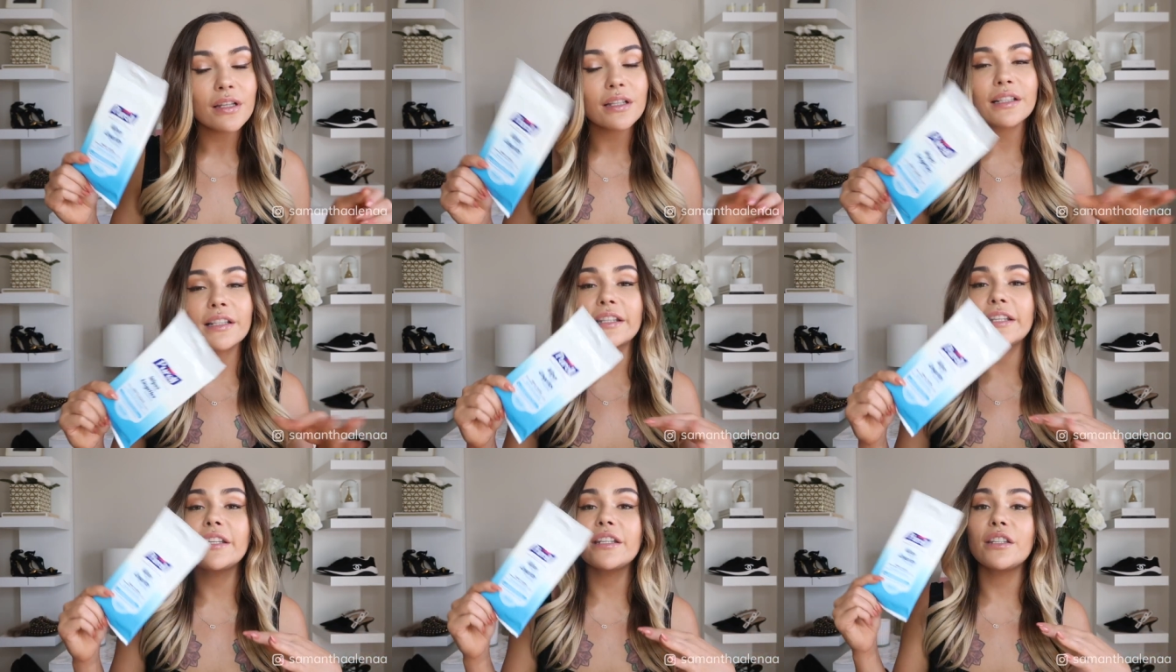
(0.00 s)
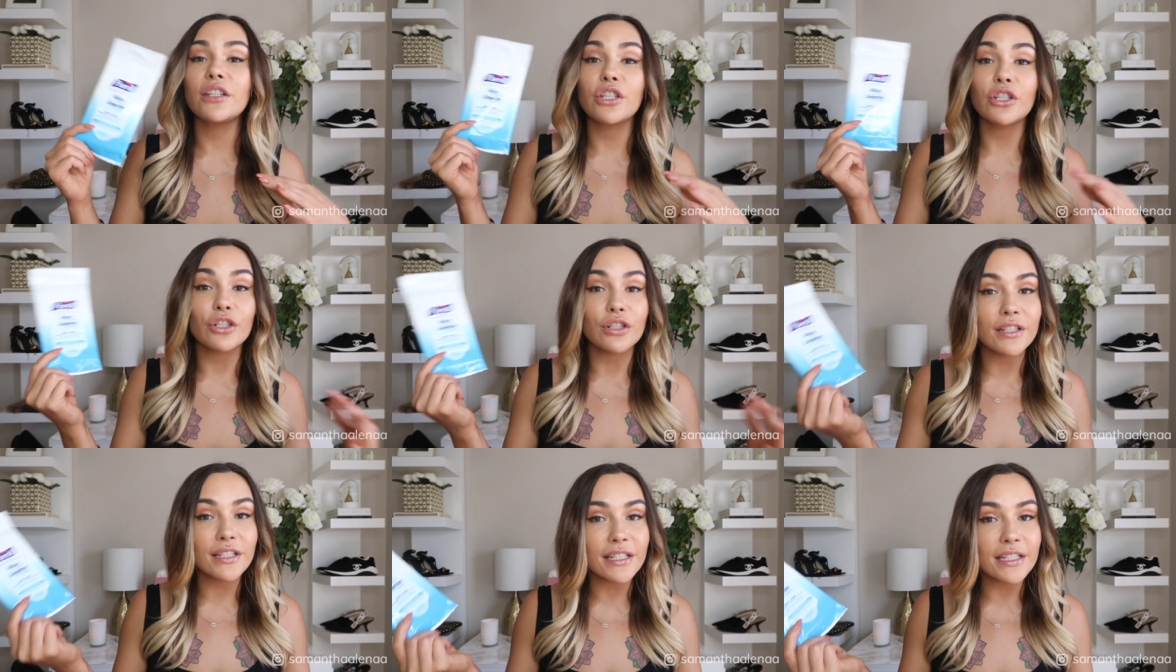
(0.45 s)
clean
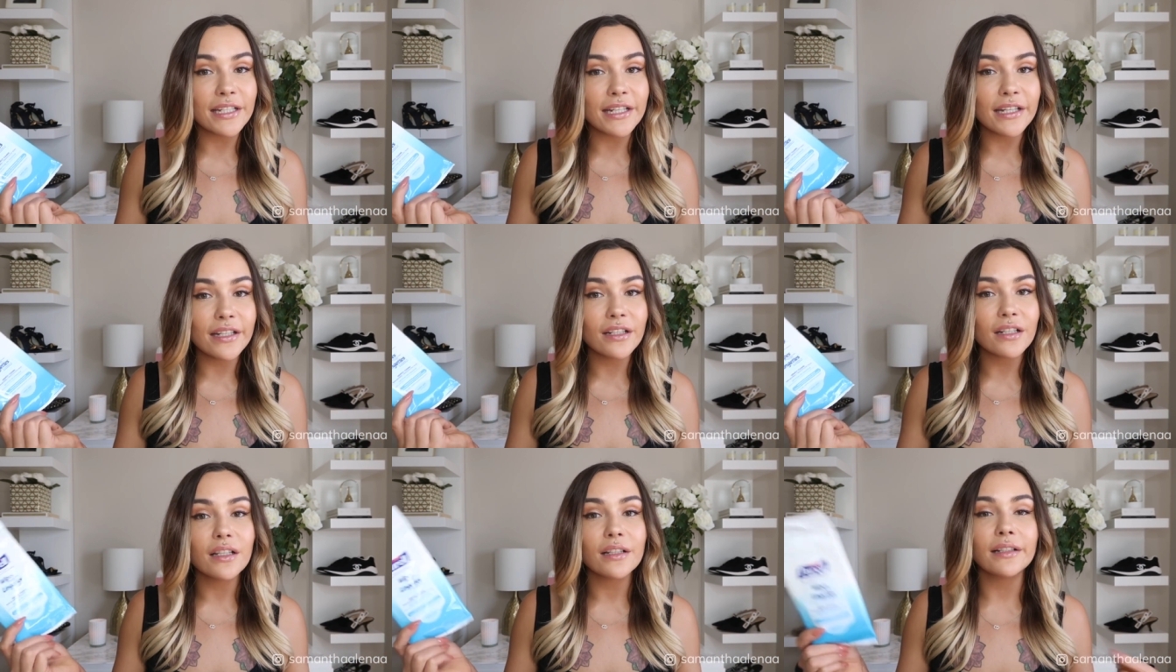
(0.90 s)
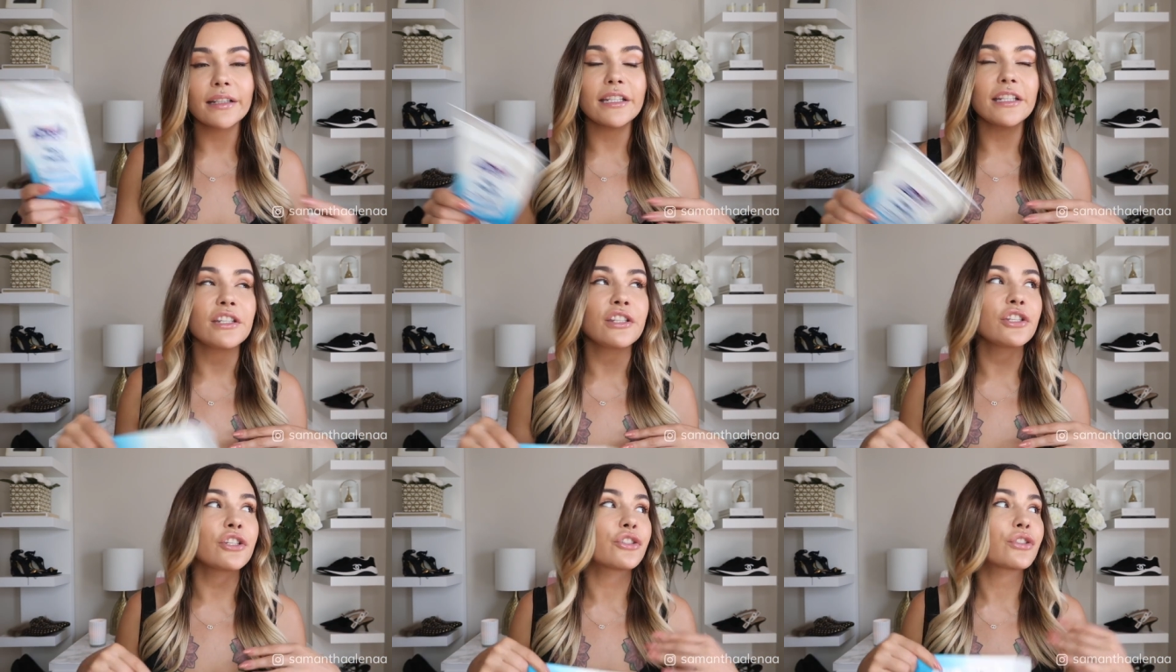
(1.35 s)
your seat,
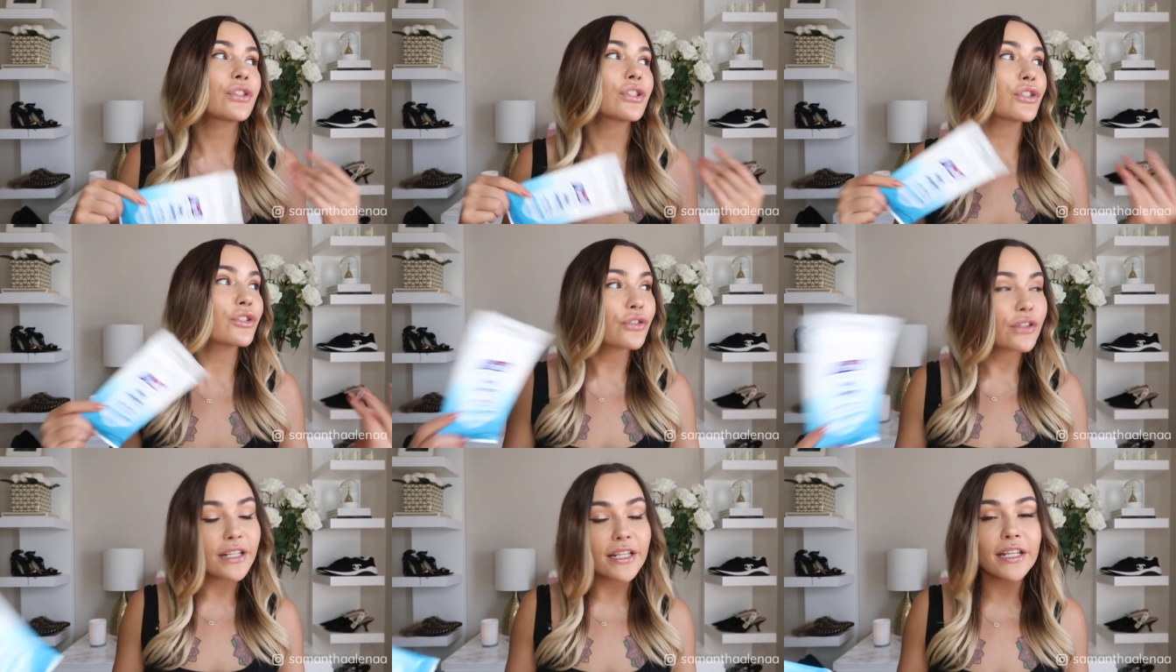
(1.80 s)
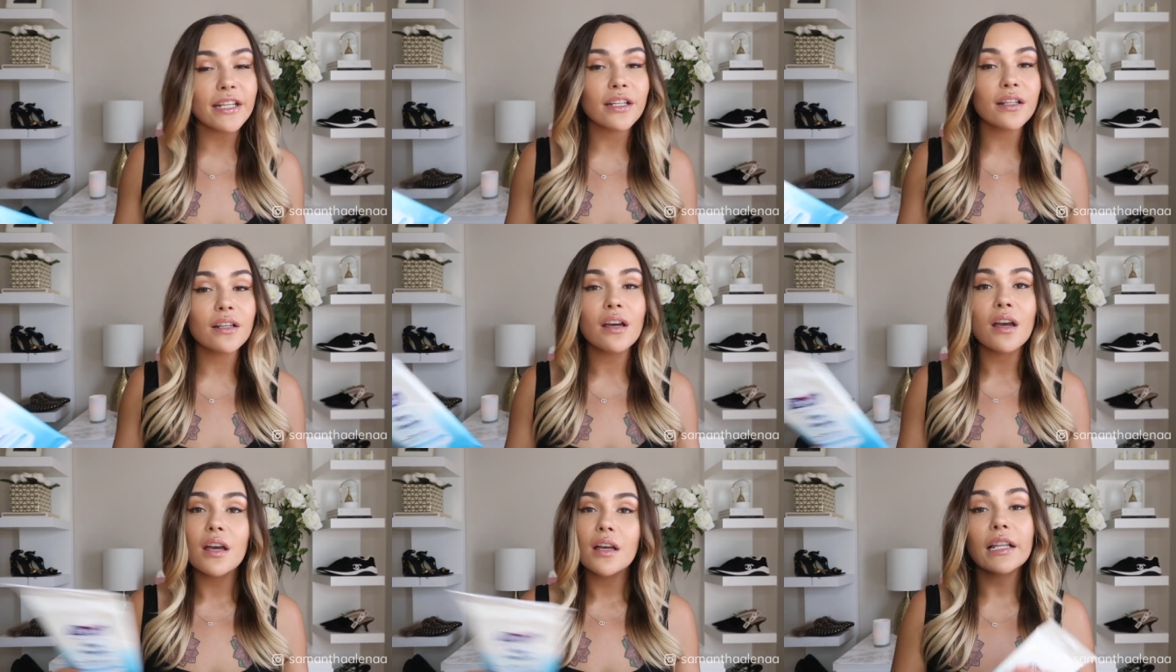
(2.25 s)
clean your
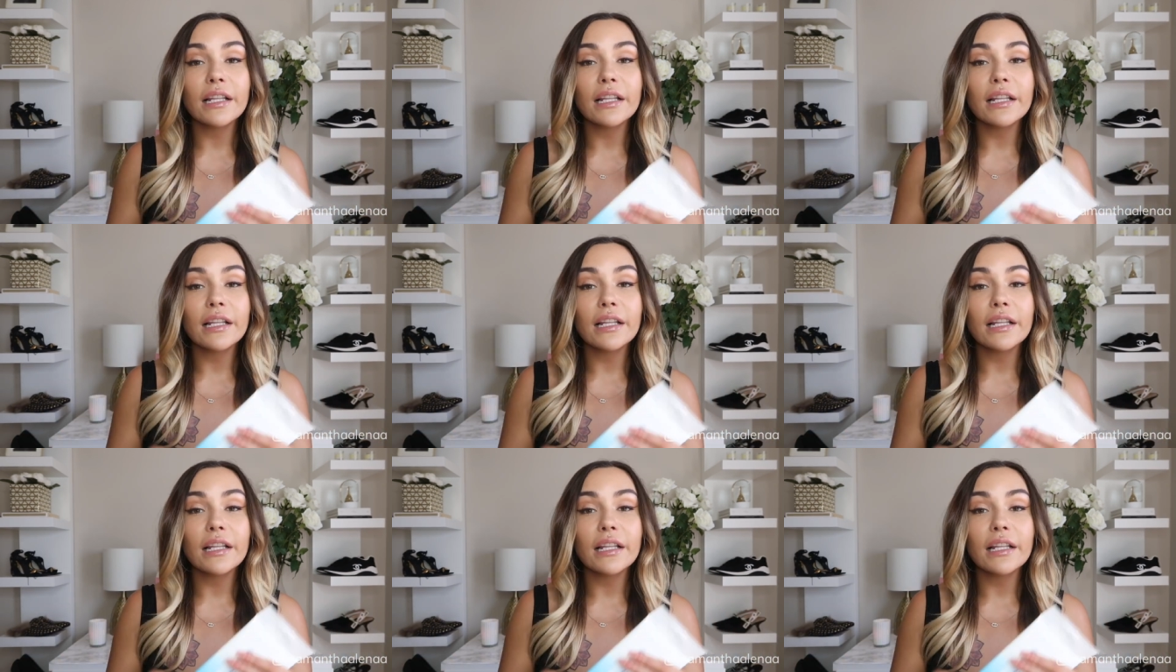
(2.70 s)
screen,